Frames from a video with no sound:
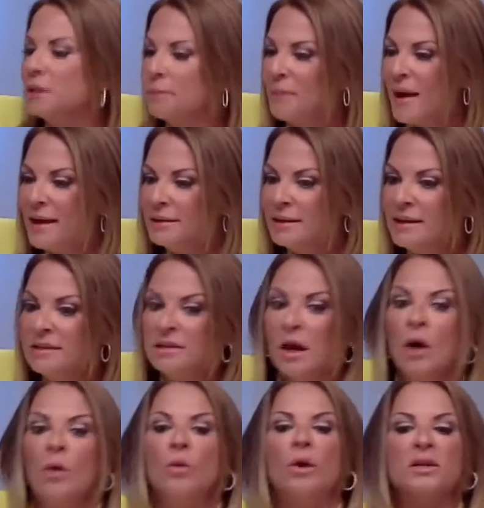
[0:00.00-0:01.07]
independence
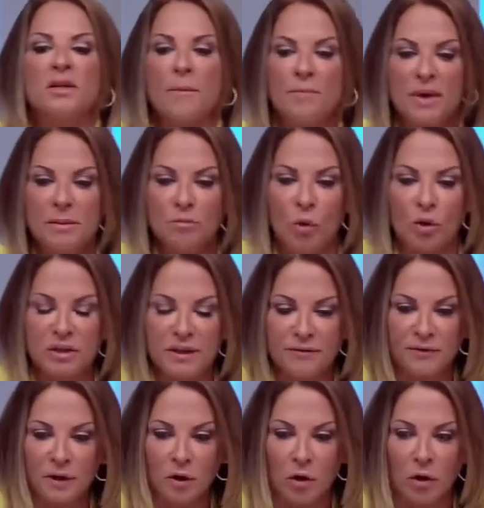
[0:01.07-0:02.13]
was a bit more
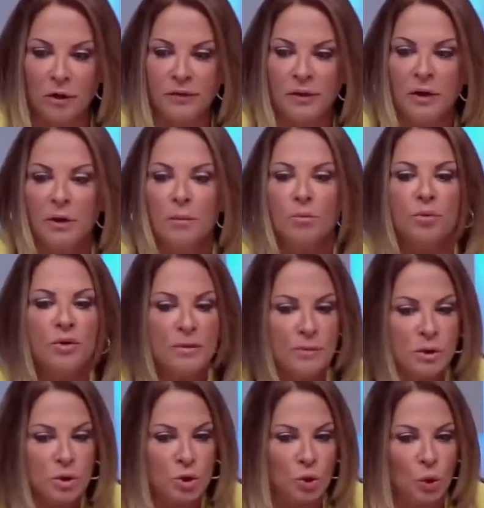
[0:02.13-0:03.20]
difficult,
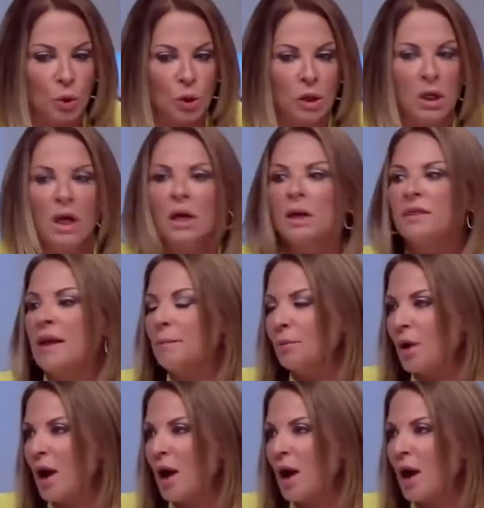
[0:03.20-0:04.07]
premature than